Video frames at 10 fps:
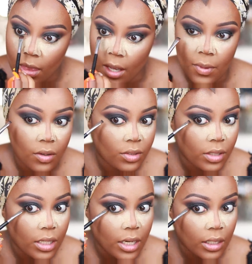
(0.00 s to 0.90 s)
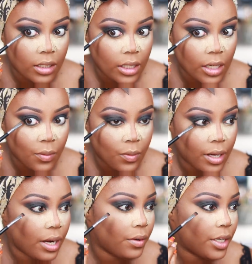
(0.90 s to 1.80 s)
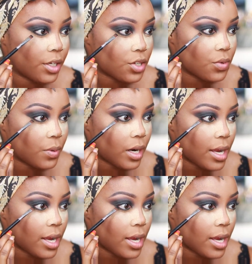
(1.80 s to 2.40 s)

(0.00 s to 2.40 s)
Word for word: I'm also connecting it right out here to where